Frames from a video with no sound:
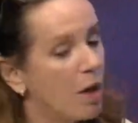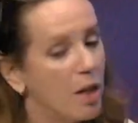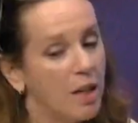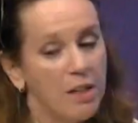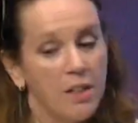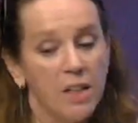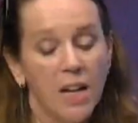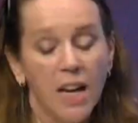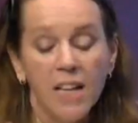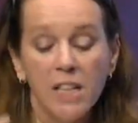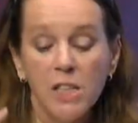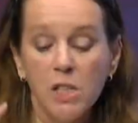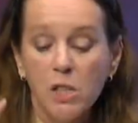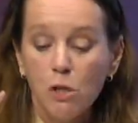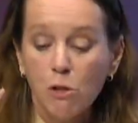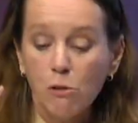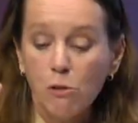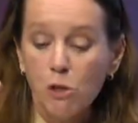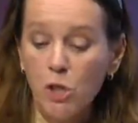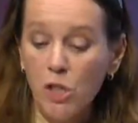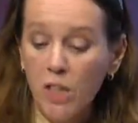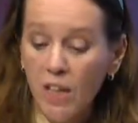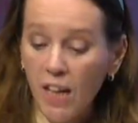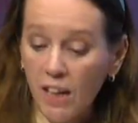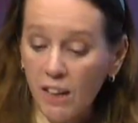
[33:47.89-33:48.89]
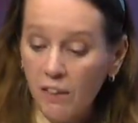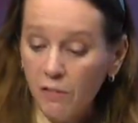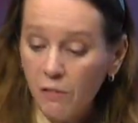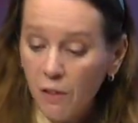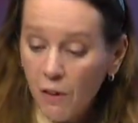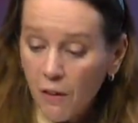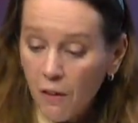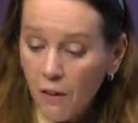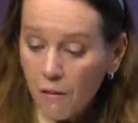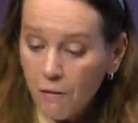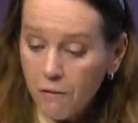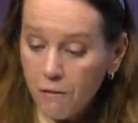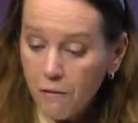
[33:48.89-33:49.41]
and, and so she had
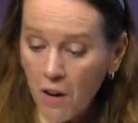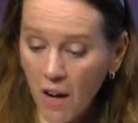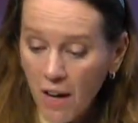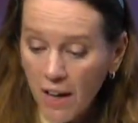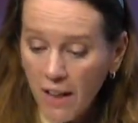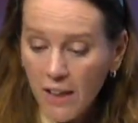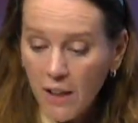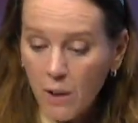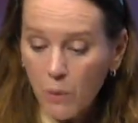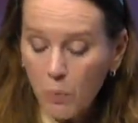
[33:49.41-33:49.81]
finally,